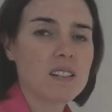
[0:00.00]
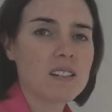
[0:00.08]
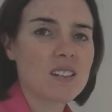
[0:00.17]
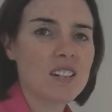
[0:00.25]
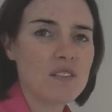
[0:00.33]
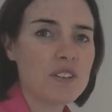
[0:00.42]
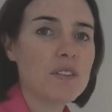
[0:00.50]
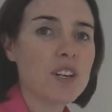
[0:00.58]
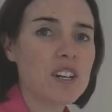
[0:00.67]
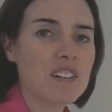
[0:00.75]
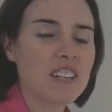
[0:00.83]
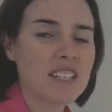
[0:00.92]
So if you've
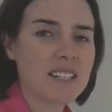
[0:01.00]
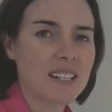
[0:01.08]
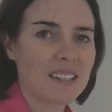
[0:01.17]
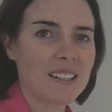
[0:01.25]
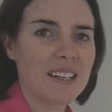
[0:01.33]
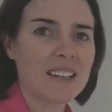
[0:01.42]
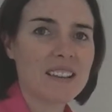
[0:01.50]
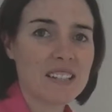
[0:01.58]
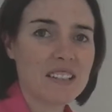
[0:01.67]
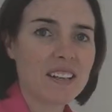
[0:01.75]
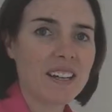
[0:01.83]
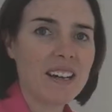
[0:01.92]
got your own technique,
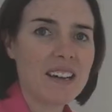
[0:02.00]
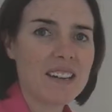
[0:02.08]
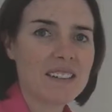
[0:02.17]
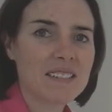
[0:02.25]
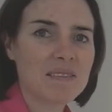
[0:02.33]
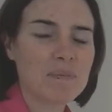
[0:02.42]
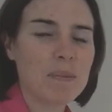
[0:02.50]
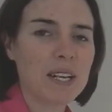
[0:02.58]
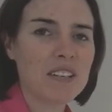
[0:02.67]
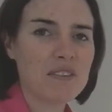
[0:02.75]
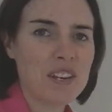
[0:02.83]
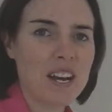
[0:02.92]
that's okay, but
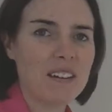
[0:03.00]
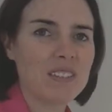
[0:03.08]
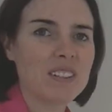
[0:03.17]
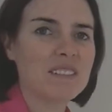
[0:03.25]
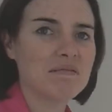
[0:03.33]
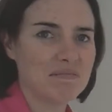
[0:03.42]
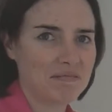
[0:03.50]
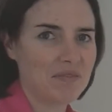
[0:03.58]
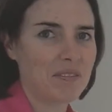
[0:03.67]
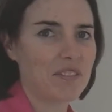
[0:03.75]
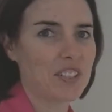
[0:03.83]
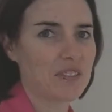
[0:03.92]
if you haven't,
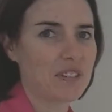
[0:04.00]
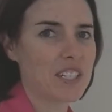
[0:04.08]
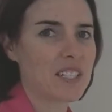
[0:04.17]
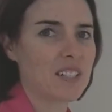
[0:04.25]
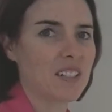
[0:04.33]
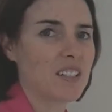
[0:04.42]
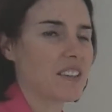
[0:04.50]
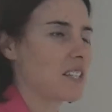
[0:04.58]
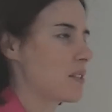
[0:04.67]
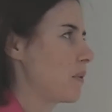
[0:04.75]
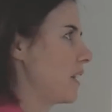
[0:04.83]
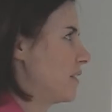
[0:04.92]
feel free to learn
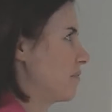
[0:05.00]
this way.